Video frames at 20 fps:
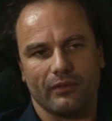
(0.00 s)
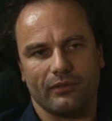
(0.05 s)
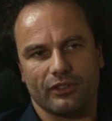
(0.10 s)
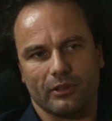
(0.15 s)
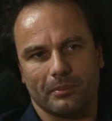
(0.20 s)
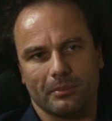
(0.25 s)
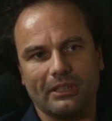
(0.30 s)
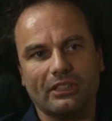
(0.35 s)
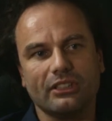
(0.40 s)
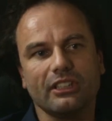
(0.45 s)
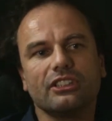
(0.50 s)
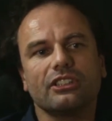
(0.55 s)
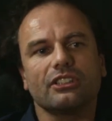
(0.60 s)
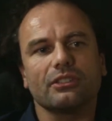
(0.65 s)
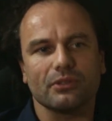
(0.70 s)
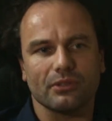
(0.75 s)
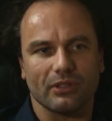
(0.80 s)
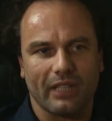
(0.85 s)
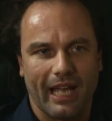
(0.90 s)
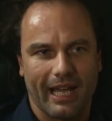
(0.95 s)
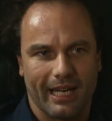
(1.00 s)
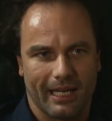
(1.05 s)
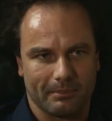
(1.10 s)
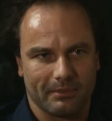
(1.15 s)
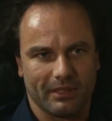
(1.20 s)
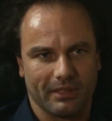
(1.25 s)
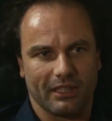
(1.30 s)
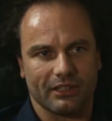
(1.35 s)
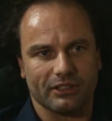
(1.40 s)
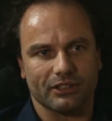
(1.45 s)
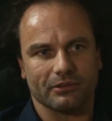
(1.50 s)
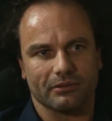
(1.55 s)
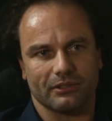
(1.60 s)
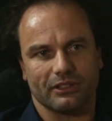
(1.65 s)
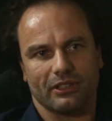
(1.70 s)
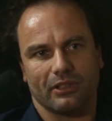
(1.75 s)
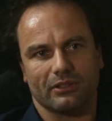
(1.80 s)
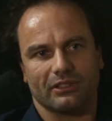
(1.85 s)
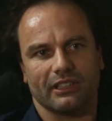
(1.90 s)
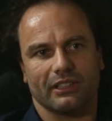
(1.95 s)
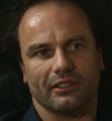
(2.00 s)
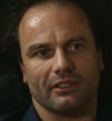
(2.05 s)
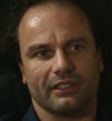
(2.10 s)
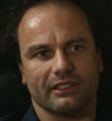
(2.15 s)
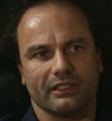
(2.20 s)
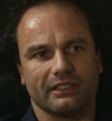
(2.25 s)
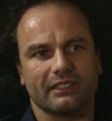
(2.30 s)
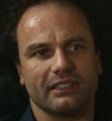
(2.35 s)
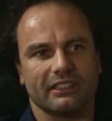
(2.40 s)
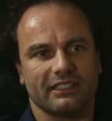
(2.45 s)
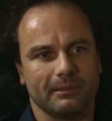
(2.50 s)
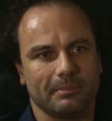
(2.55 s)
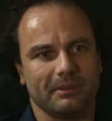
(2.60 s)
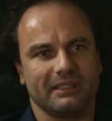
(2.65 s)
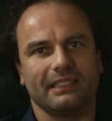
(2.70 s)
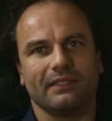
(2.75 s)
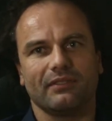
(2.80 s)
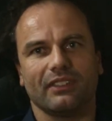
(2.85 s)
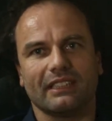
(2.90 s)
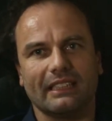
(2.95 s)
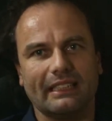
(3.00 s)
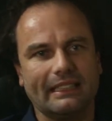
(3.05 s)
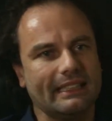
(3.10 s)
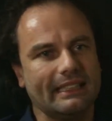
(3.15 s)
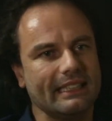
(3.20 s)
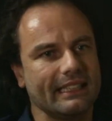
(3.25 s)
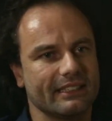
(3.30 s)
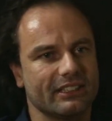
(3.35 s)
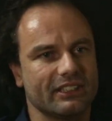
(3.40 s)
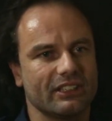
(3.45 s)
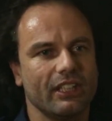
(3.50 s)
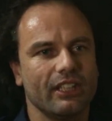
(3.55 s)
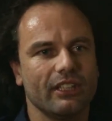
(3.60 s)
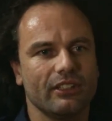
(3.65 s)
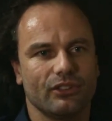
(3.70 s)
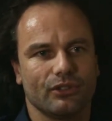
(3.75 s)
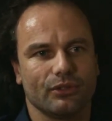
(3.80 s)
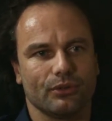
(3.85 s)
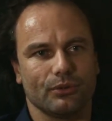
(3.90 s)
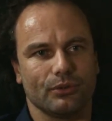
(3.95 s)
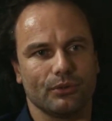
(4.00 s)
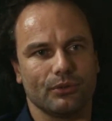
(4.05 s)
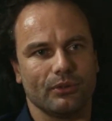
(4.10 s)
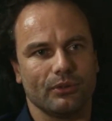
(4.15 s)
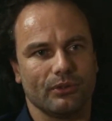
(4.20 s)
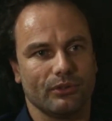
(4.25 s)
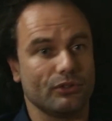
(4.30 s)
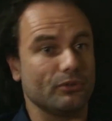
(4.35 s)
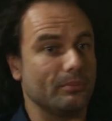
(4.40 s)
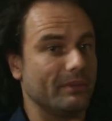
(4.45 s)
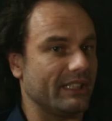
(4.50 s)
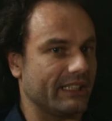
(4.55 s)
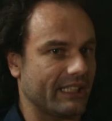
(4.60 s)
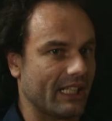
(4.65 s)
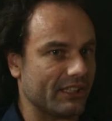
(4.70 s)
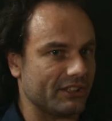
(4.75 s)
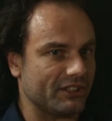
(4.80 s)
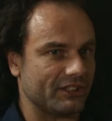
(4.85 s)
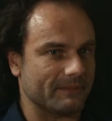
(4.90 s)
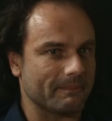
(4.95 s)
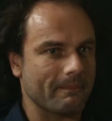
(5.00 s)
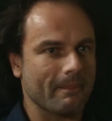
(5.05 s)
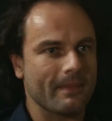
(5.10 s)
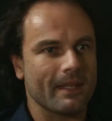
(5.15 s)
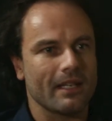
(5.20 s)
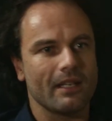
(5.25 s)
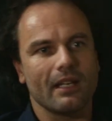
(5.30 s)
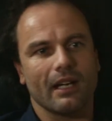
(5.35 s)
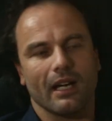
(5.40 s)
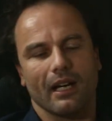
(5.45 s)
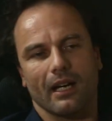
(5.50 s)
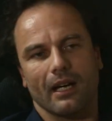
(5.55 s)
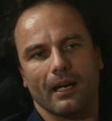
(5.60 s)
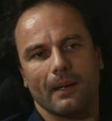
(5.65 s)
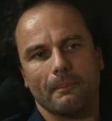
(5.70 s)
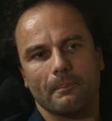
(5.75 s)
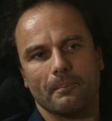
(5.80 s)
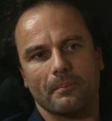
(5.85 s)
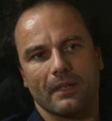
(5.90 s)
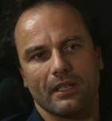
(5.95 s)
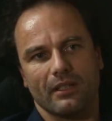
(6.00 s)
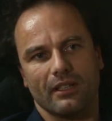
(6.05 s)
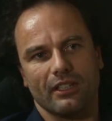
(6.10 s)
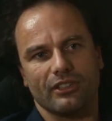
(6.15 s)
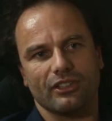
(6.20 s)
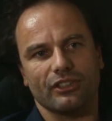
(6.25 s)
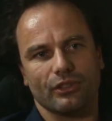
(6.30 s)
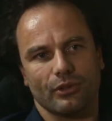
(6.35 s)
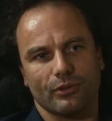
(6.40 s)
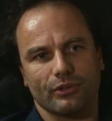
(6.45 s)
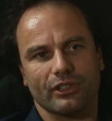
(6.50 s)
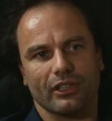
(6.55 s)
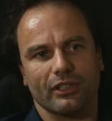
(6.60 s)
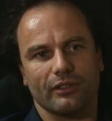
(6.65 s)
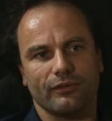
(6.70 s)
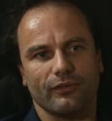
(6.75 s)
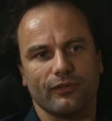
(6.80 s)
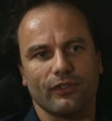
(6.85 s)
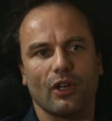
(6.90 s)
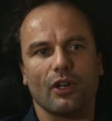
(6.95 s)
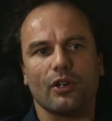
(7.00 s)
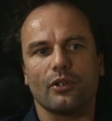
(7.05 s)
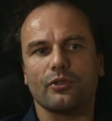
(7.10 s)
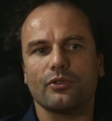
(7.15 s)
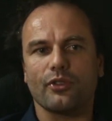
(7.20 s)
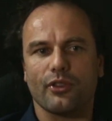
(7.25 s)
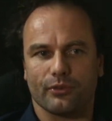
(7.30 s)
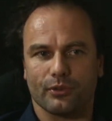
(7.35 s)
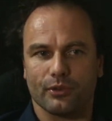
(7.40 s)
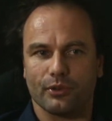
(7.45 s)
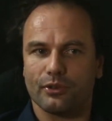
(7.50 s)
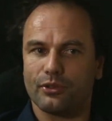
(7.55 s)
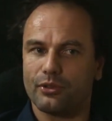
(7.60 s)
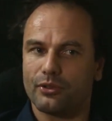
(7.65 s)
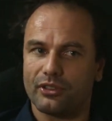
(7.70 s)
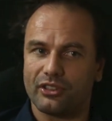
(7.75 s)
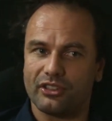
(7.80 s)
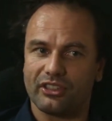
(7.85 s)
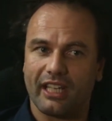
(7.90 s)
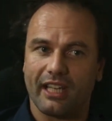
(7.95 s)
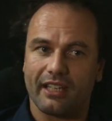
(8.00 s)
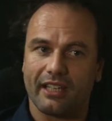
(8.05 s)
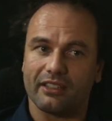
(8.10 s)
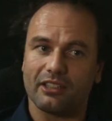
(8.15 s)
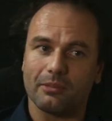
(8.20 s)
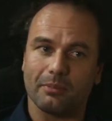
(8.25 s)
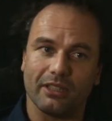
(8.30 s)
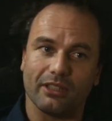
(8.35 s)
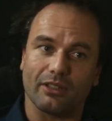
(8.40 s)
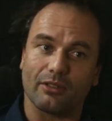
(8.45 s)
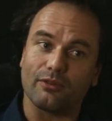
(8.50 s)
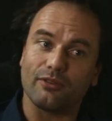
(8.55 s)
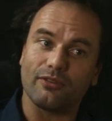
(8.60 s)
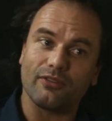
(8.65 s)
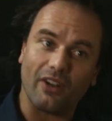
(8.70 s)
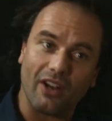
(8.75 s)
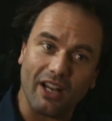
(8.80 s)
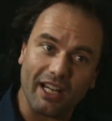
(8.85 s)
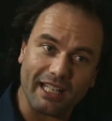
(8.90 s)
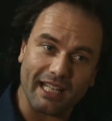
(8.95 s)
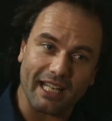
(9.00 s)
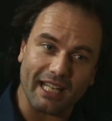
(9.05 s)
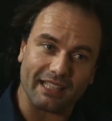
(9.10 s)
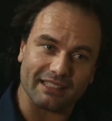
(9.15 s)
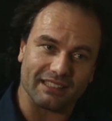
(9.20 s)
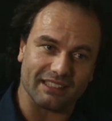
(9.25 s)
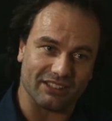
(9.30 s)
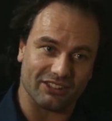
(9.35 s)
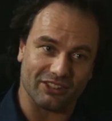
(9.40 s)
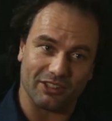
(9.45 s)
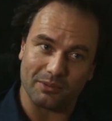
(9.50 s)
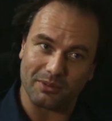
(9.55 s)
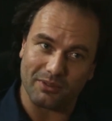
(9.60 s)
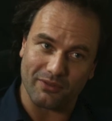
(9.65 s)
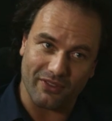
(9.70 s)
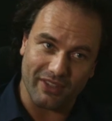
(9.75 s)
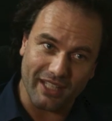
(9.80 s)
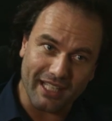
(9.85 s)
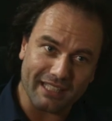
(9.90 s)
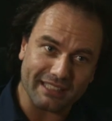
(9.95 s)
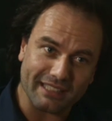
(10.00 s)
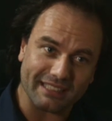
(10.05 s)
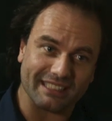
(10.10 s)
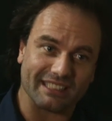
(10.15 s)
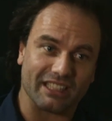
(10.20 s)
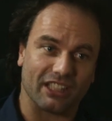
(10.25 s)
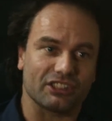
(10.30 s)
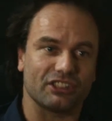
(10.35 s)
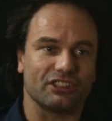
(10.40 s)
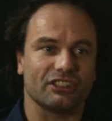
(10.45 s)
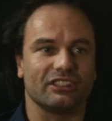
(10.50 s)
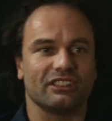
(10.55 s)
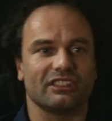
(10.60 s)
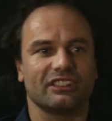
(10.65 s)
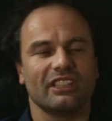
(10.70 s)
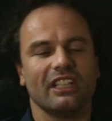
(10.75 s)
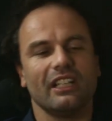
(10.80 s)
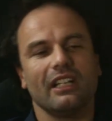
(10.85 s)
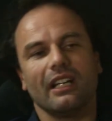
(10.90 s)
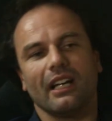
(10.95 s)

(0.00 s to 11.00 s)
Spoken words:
some additional adaptation results areas that are specifically linked to mitigation. This has also flowed through to the Standing Committee on Finance in terms of their discussions,